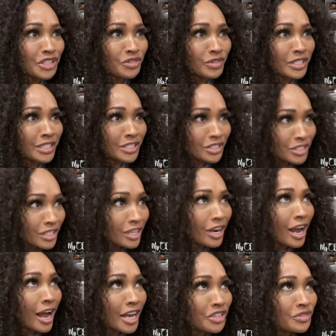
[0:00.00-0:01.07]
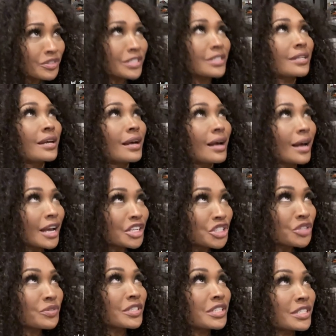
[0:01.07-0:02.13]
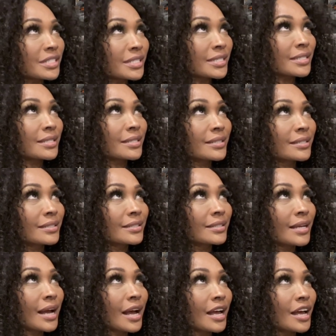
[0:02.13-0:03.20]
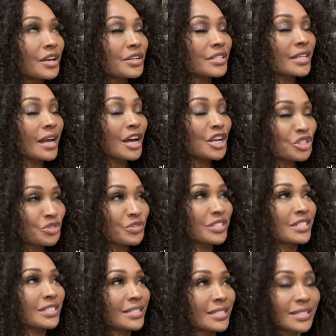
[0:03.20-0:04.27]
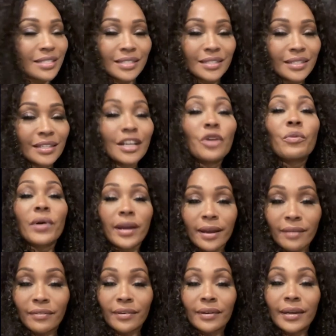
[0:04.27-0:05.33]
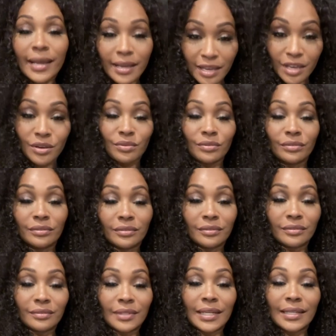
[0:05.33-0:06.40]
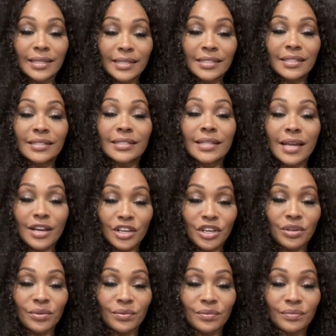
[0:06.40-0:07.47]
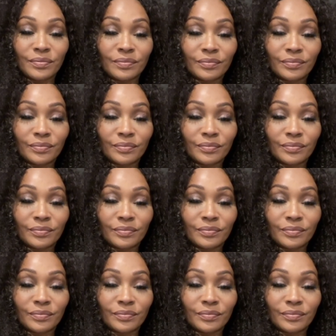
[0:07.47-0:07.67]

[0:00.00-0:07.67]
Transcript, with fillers: Ostriches. Ostriches. Ostriches. Ostriches. Uh, how do you say ostriches? Ostrich. Whatever. They cute. Mm-hmm. A lizard is not cute.